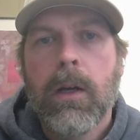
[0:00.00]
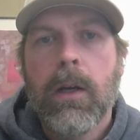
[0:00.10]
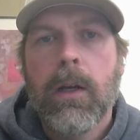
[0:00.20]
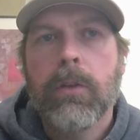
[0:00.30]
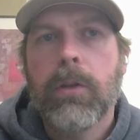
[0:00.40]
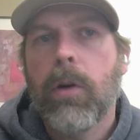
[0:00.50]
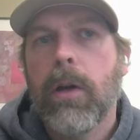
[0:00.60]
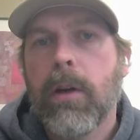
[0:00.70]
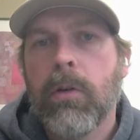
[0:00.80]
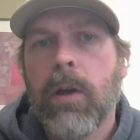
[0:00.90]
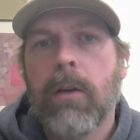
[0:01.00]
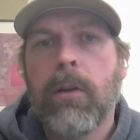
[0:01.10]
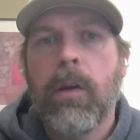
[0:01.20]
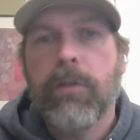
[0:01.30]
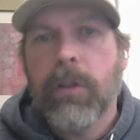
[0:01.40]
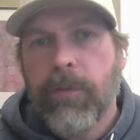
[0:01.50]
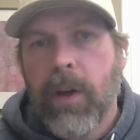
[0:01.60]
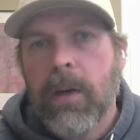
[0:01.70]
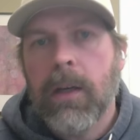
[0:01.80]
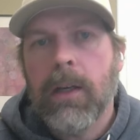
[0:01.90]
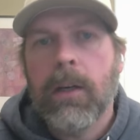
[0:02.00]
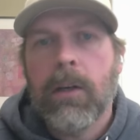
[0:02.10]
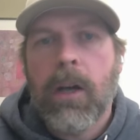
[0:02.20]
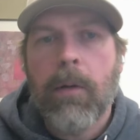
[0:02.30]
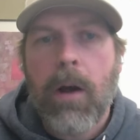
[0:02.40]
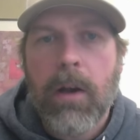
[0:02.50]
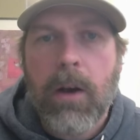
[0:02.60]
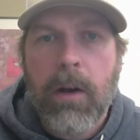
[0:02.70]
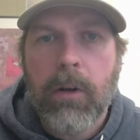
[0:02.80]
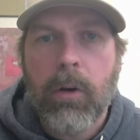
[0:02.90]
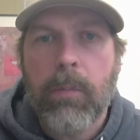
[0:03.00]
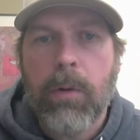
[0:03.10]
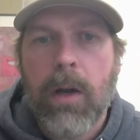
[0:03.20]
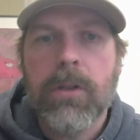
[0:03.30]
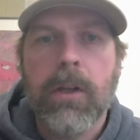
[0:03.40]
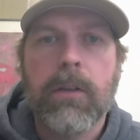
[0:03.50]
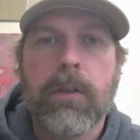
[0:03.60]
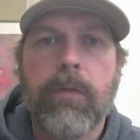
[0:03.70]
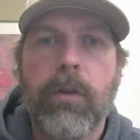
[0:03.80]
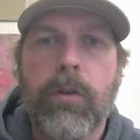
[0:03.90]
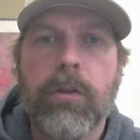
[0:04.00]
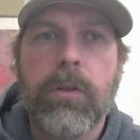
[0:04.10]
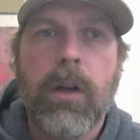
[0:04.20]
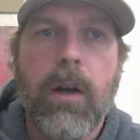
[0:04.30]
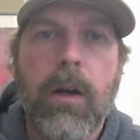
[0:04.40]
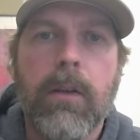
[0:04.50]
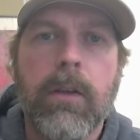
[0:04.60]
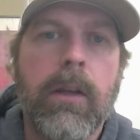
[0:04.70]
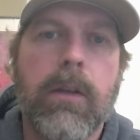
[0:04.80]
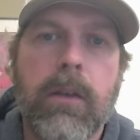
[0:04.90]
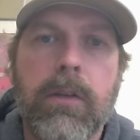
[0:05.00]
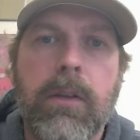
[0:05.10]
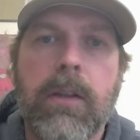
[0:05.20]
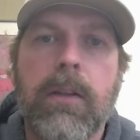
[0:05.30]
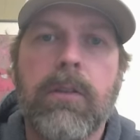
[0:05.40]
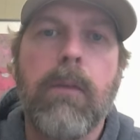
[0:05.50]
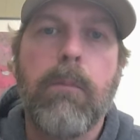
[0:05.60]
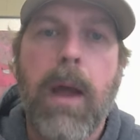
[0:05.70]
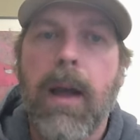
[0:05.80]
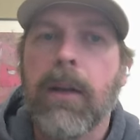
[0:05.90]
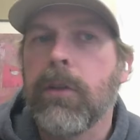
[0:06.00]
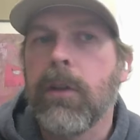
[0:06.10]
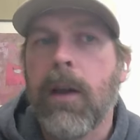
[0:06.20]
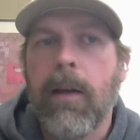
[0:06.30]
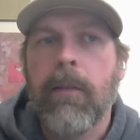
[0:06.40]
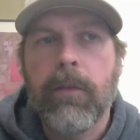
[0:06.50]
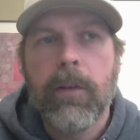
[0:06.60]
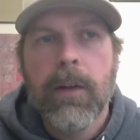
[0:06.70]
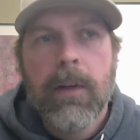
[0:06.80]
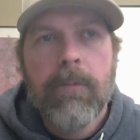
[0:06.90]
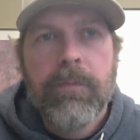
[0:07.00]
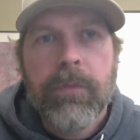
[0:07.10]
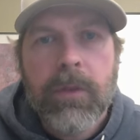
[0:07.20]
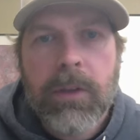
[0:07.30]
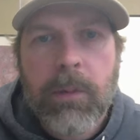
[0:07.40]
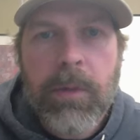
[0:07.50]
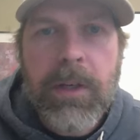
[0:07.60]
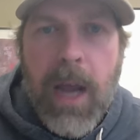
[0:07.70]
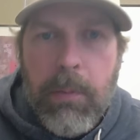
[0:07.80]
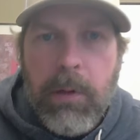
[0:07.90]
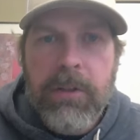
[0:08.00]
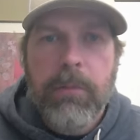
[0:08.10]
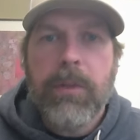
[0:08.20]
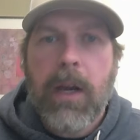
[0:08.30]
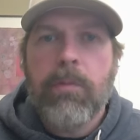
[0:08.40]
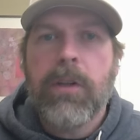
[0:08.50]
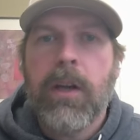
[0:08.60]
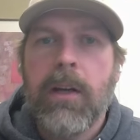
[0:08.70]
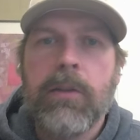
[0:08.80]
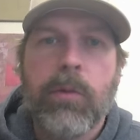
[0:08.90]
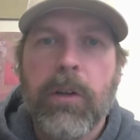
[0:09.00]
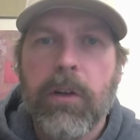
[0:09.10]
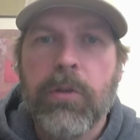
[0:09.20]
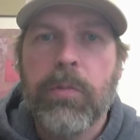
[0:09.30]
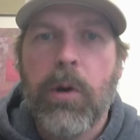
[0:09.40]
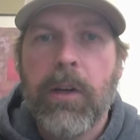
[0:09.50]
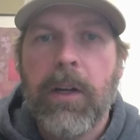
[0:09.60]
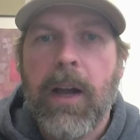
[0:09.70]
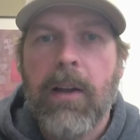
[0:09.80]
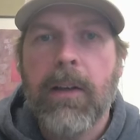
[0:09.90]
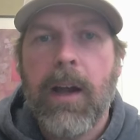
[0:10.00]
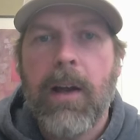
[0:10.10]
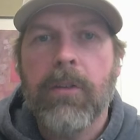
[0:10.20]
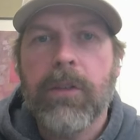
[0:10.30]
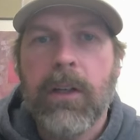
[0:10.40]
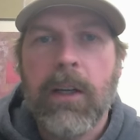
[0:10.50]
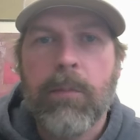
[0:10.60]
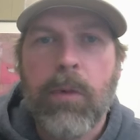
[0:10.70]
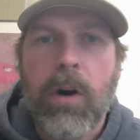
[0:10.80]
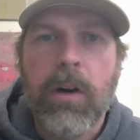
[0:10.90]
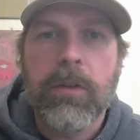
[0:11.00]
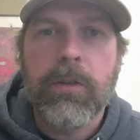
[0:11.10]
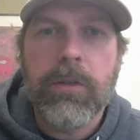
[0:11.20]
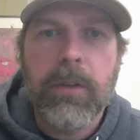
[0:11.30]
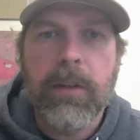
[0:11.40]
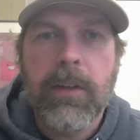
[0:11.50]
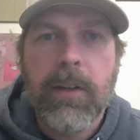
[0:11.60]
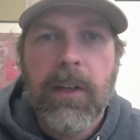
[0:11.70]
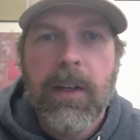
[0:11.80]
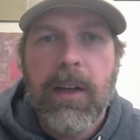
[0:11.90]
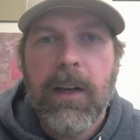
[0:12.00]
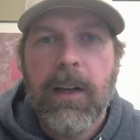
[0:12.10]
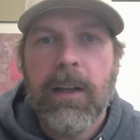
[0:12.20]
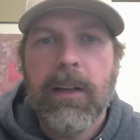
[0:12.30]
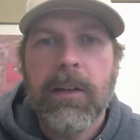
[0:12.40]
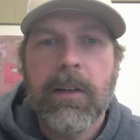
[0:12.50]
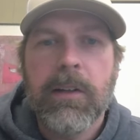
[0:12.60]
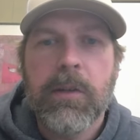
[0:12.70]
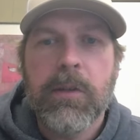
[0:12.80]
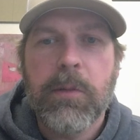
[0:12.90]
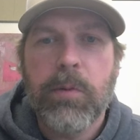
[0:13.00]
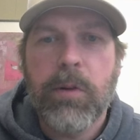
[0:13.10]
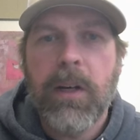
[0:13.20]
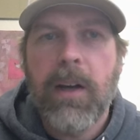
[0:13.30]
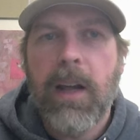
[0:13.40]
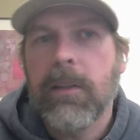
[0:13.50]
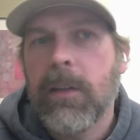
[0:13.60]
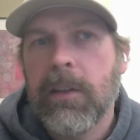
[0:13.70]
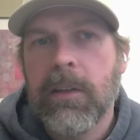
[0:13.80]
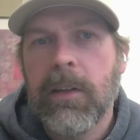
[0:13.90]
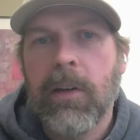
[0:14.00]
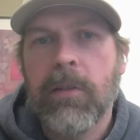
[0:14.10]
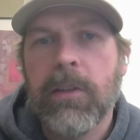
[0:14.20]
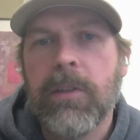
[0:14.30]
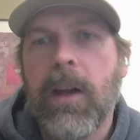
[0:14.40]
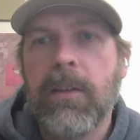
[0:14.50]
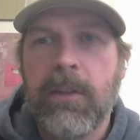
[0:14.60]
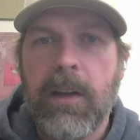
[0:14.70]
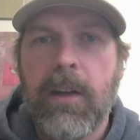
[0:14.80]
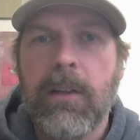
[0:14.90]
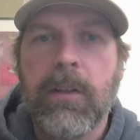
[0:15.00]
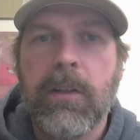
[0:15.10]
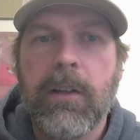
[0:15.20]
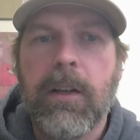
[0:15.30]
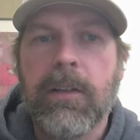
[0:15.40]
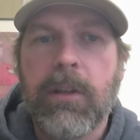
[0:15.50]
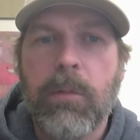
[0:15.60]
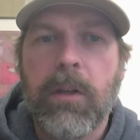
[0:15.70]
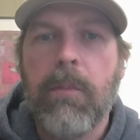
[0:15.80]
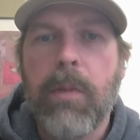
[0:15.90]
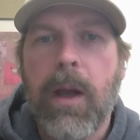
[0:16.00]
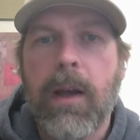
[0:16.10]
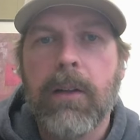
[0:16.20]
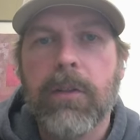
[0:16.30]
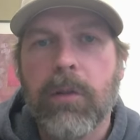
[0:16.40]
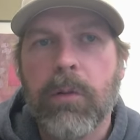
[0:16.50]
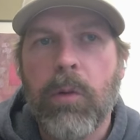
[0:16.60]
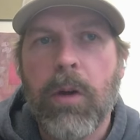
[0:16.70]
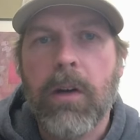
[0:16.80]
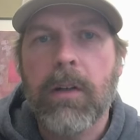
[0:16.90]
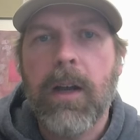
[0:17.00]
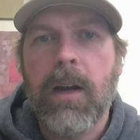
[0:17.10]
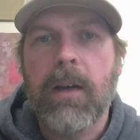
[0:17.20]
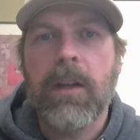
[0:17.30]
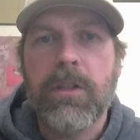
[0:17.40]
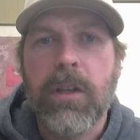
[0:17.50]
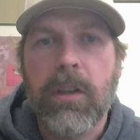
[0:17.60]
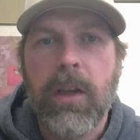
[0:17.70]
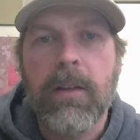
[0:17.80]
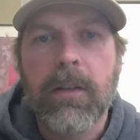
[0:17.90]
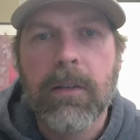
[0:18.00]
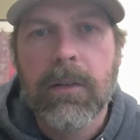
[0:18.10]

And so I know now you have some funding, you got ongoing projects focused on these impacts, and have some metabolism type studies where you're smoking out cows in barns, and some pretty nicely designed studies to look at some of the impacts. So you want to kind of touch on that?